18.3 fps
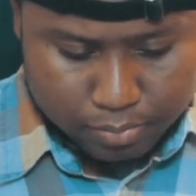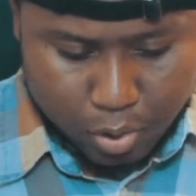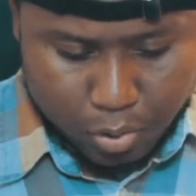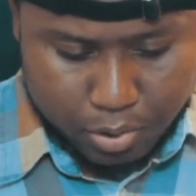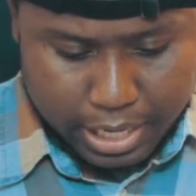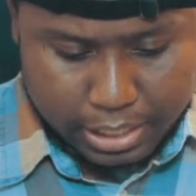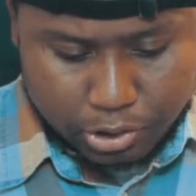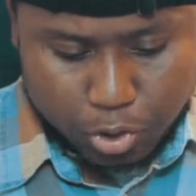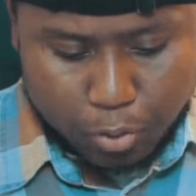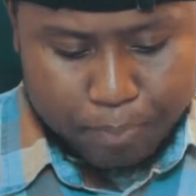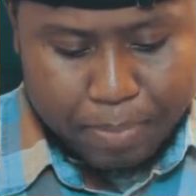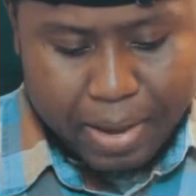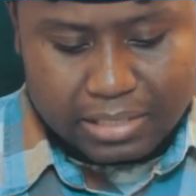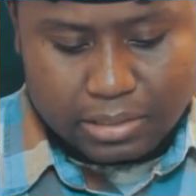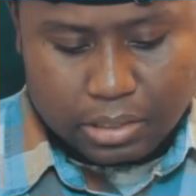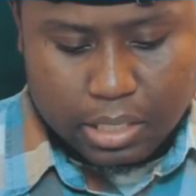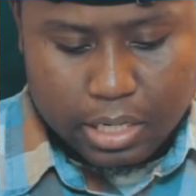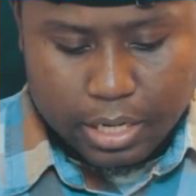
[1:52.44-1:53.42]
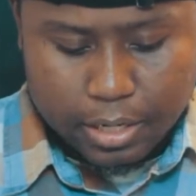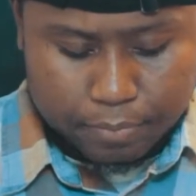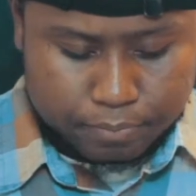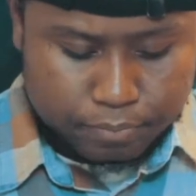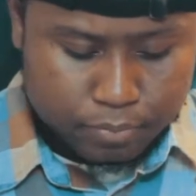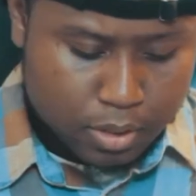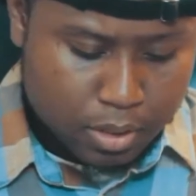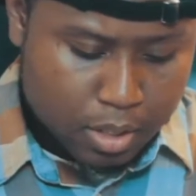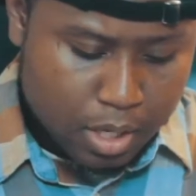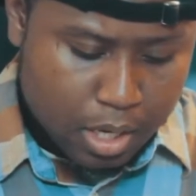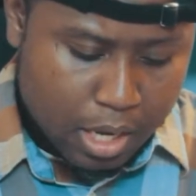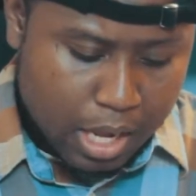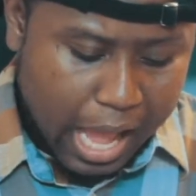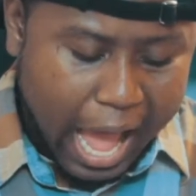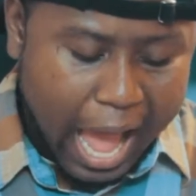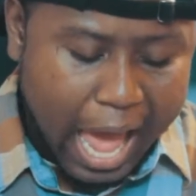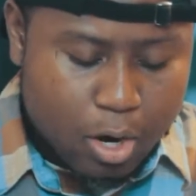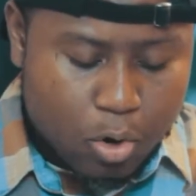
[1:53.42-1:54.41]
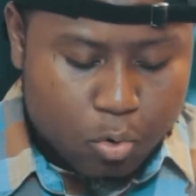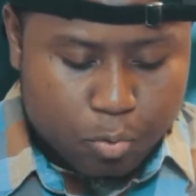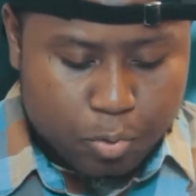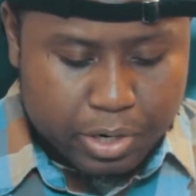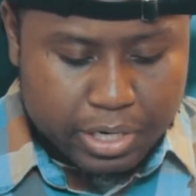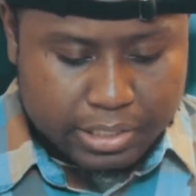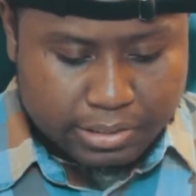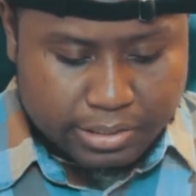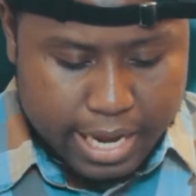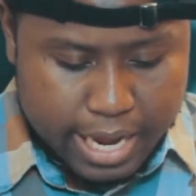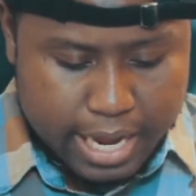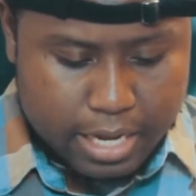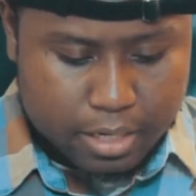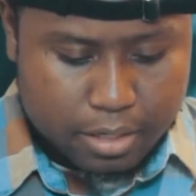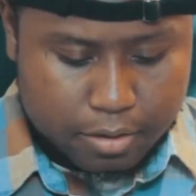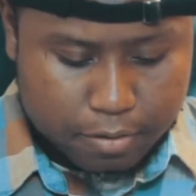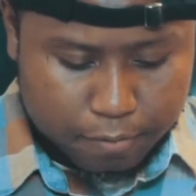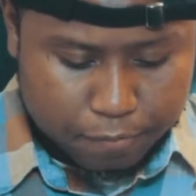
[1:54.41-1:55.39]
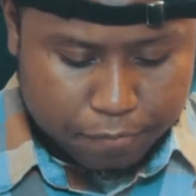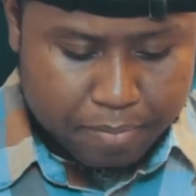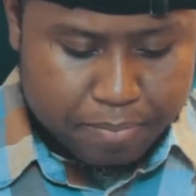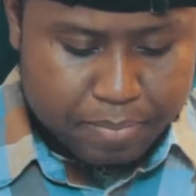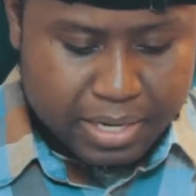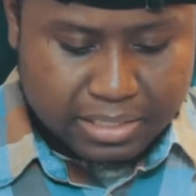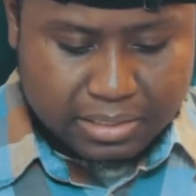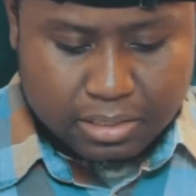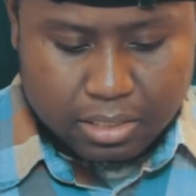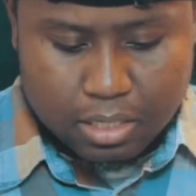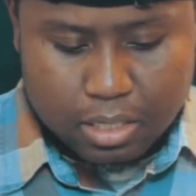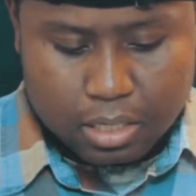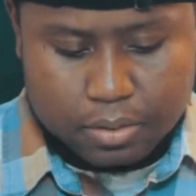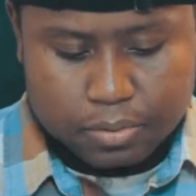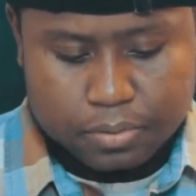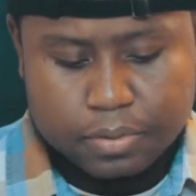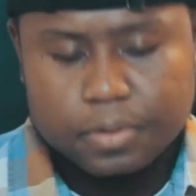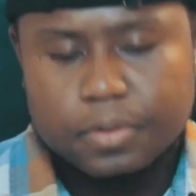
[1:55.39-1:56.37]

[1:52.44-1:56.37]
Okay, so basically, how long would it take for me to